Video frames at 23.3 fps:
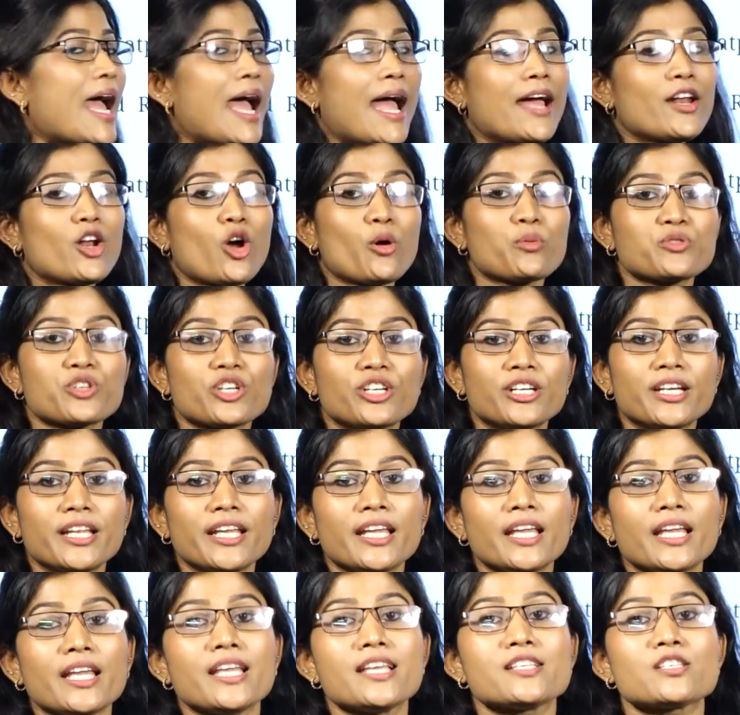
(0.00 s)
And option
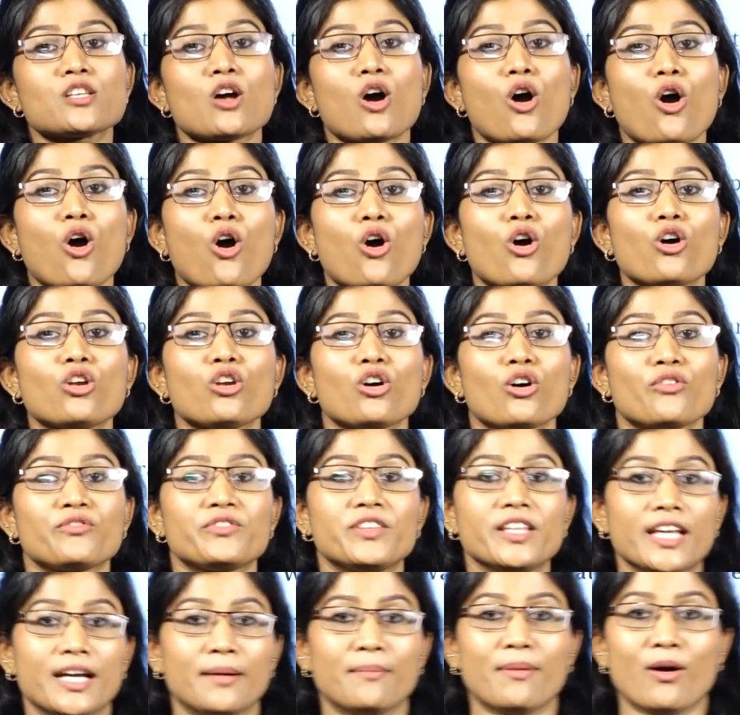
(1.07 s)
D is all of
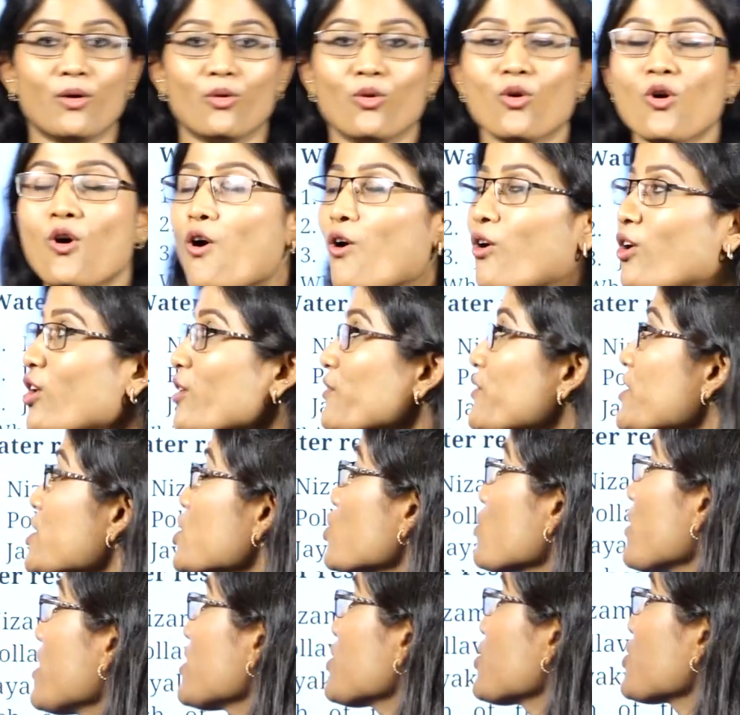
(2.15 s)
the above. All of these
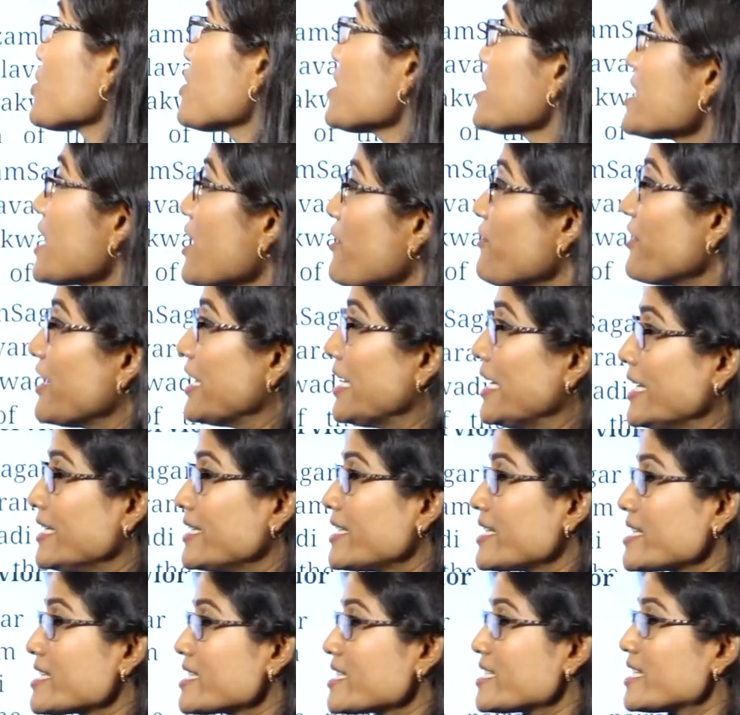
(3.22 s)
questions are very
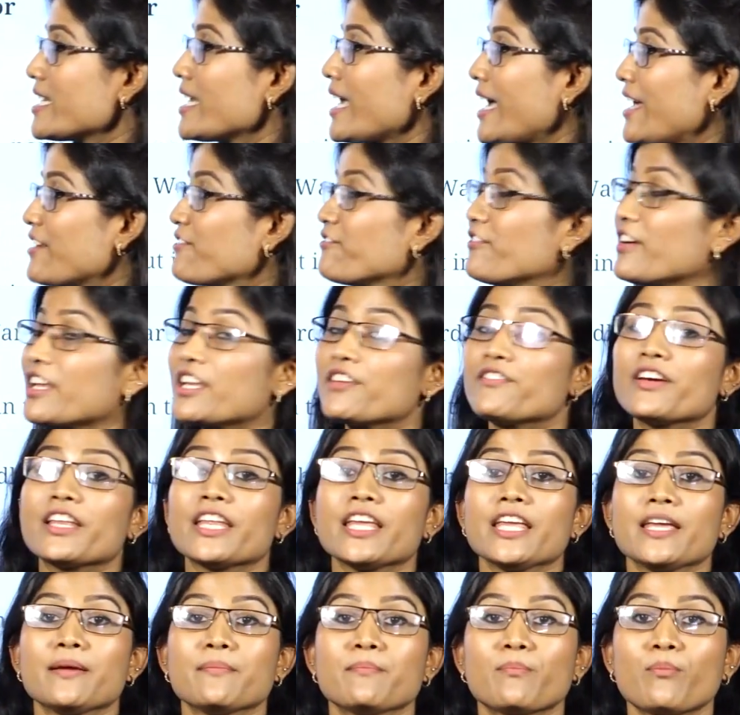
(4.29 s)
interesting and very, very
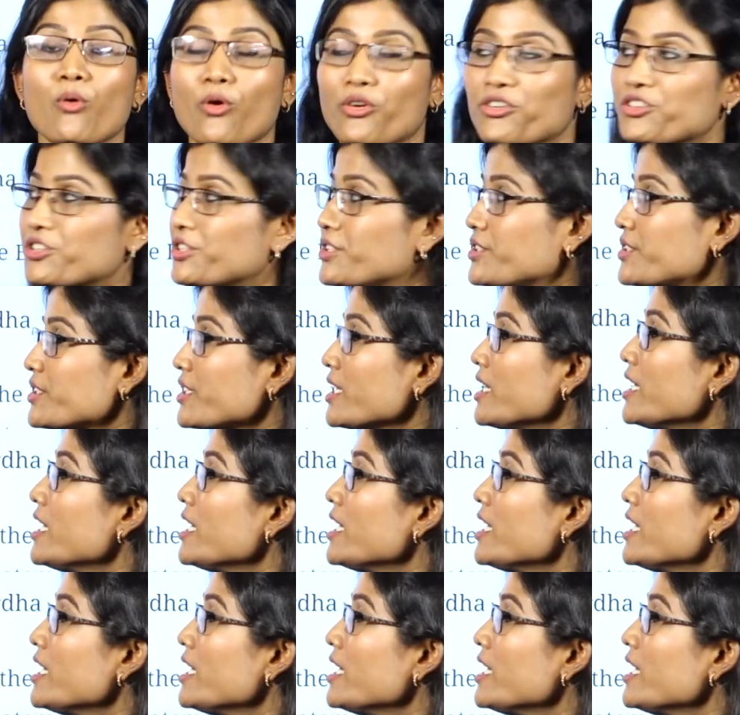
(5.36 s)
important.